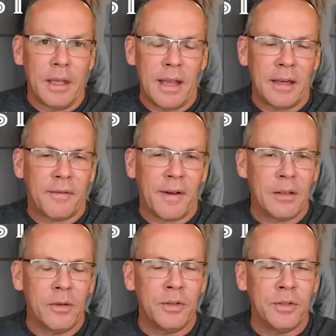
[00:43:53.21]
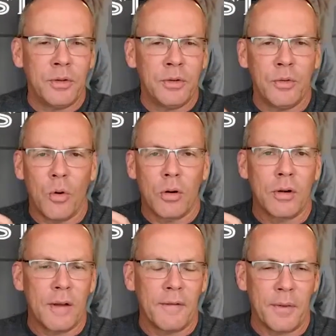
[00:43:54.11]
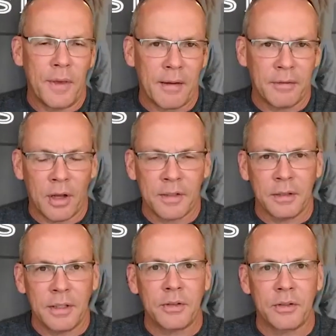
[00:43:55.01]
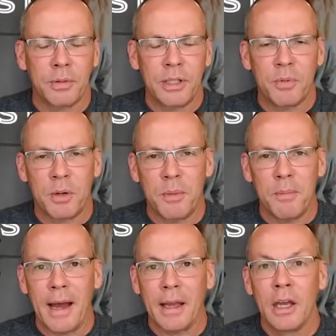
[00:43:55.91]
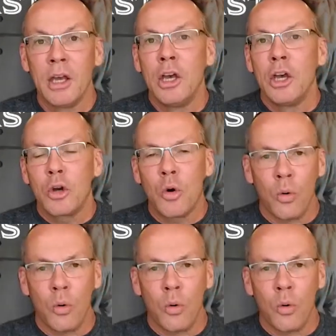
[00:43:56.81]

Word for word: Dan, if I lose you or if you think I've lost the listeners, please bring me back. Yep.